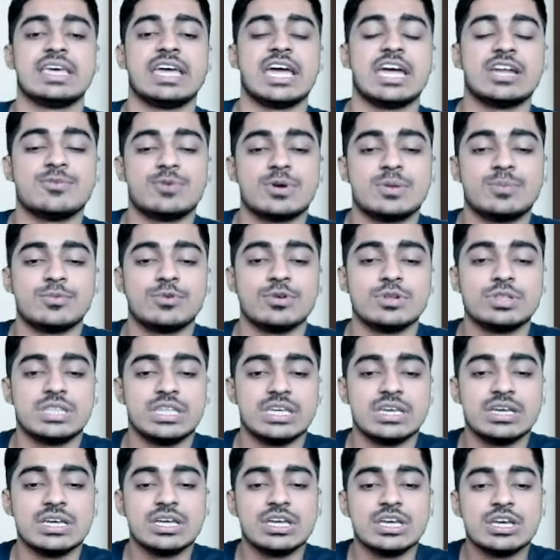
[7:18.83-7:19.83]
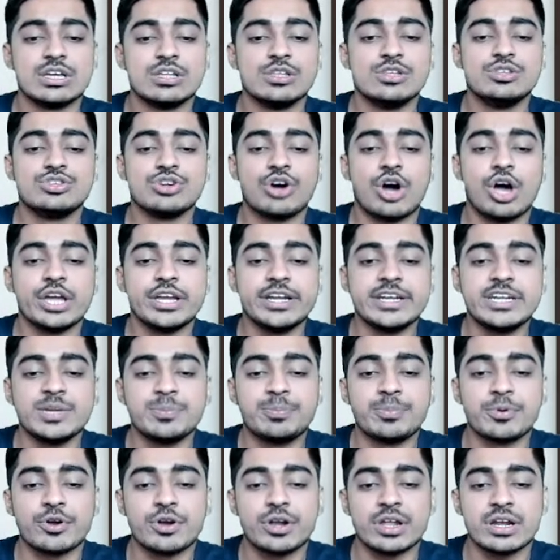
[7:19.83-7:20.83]
And one more thing, joint
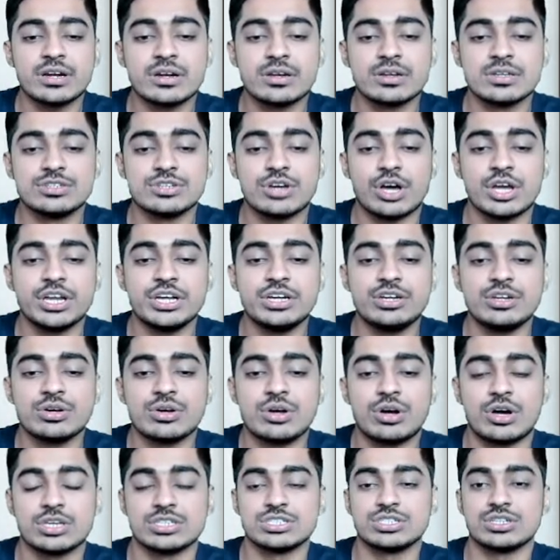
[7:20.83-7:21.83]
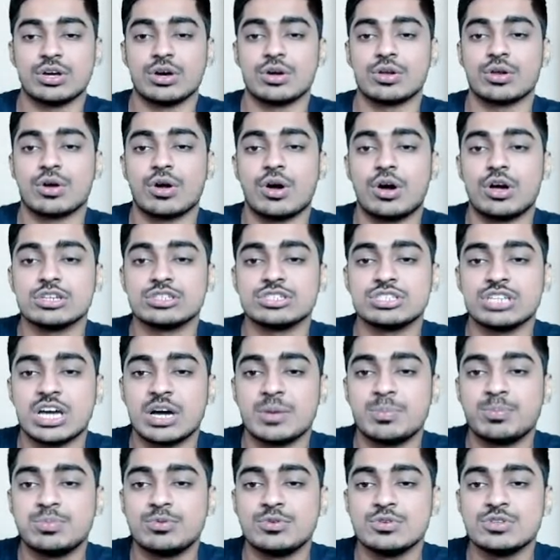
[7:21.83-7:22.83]
cost or cost
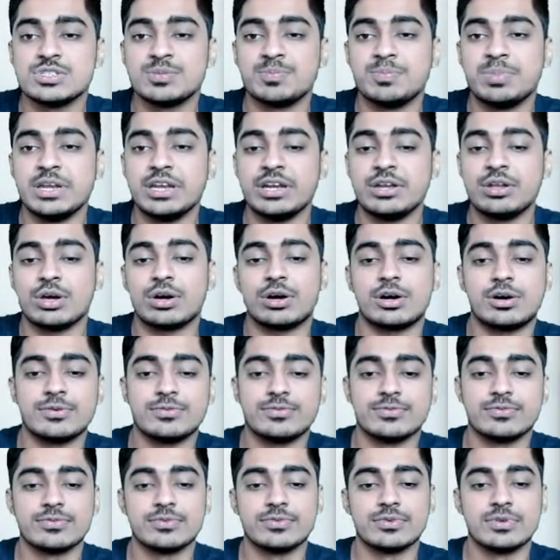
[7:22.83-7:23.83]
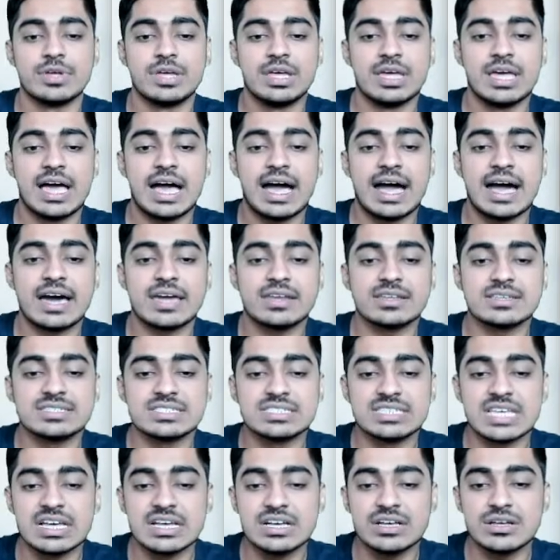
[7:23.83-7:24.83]
up to split off are
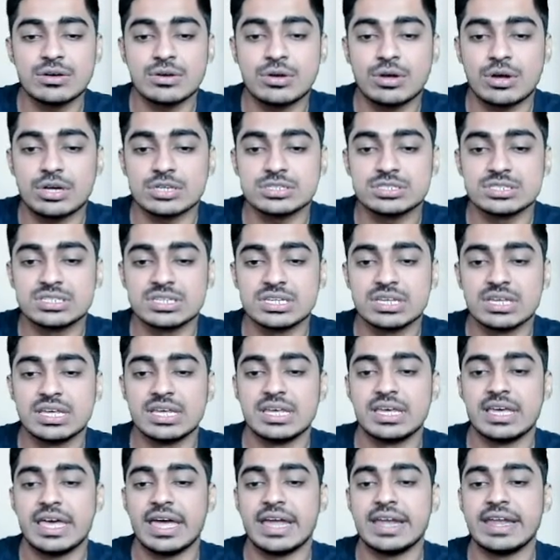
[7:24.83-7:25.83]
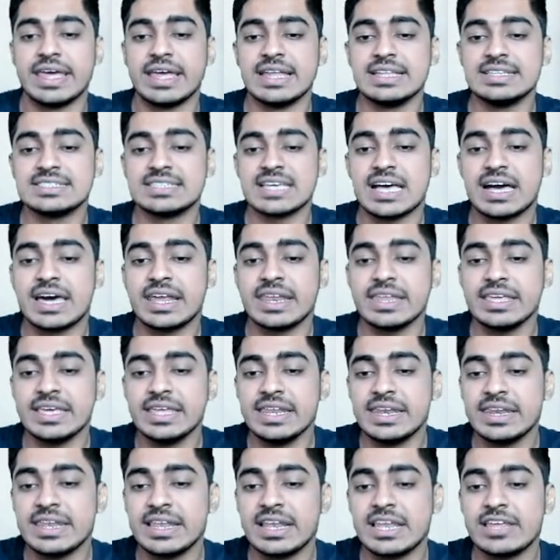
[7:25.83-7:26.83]
sunk cost and hence are
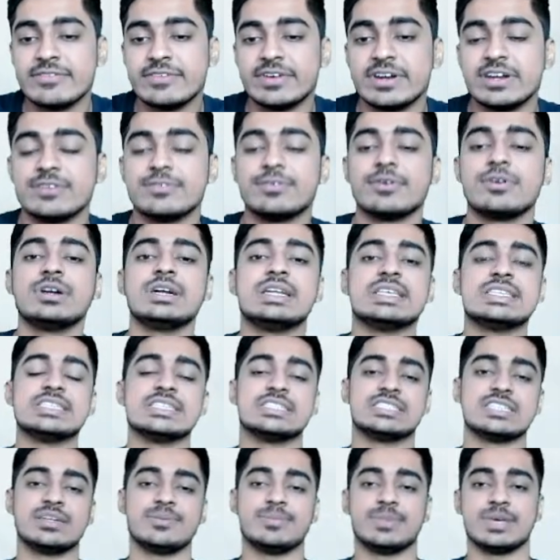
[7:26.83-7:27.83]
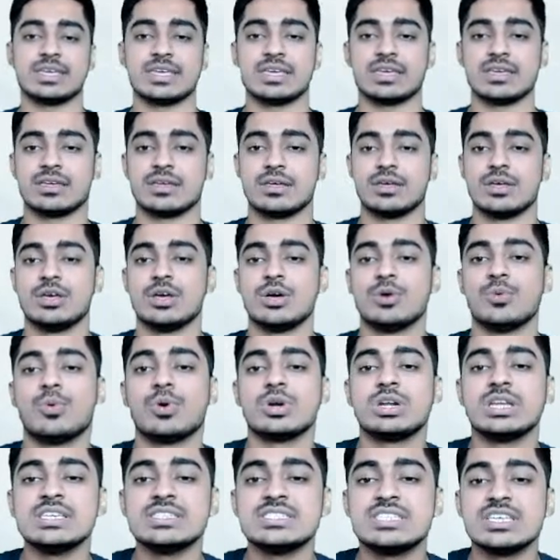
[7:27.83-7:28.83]
irrelevant for decision.
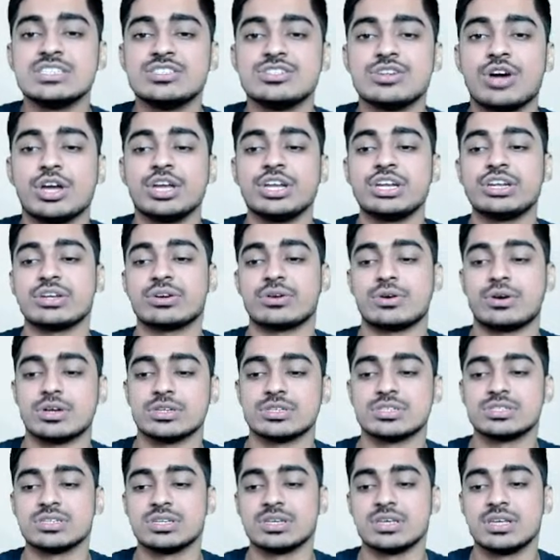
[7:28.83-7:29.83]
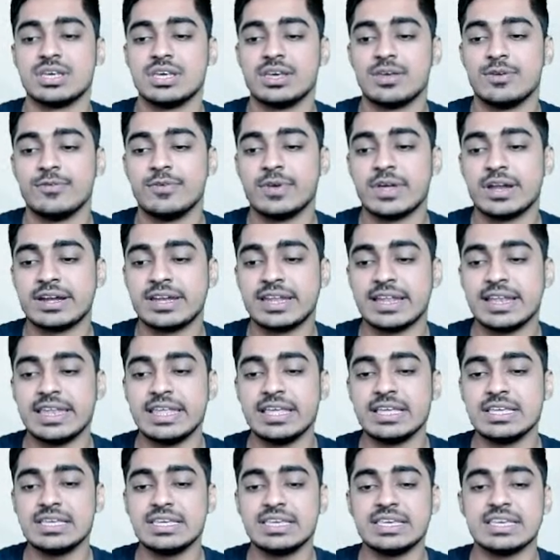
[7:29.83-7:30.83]
What is the joint cost? We are
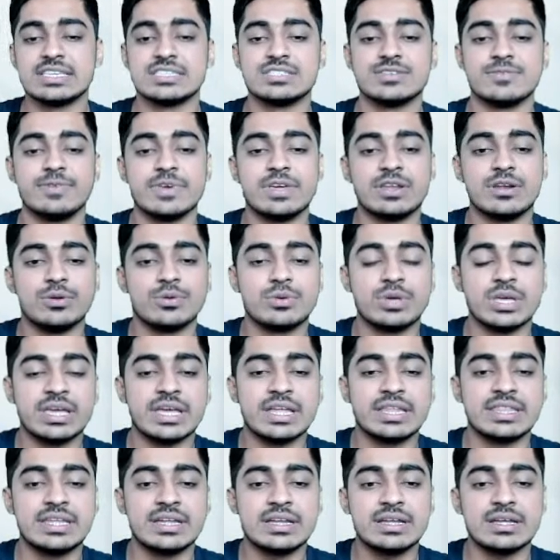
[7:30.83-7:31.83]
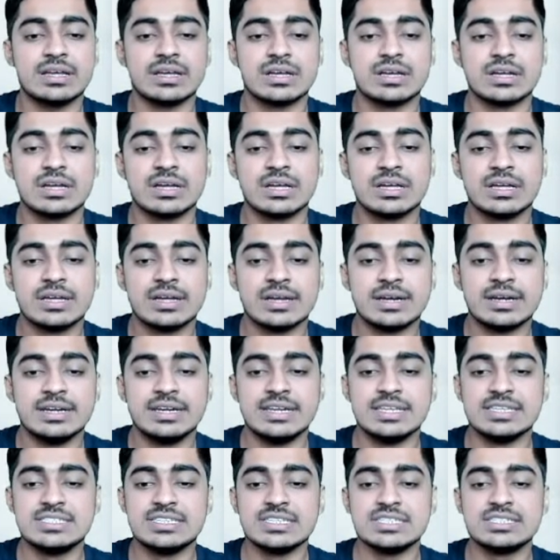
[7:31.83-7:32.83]
telling, yes, we are looking at the
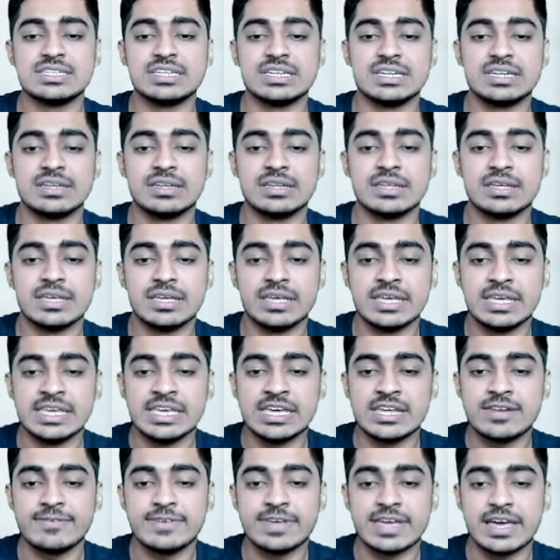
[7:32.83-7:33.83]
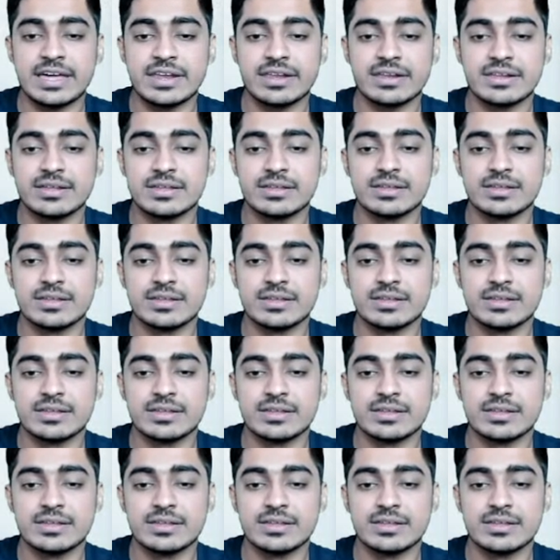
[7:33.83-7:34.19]
decision. Here we are.